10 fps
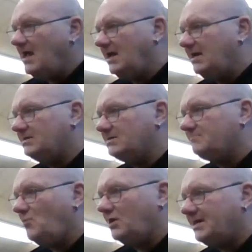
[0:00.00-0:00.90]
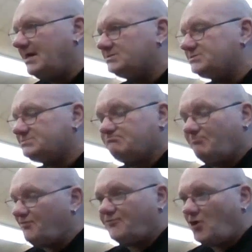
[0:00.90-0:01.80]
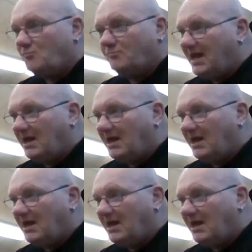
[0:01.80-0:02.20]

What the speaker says: and my dad's thrown me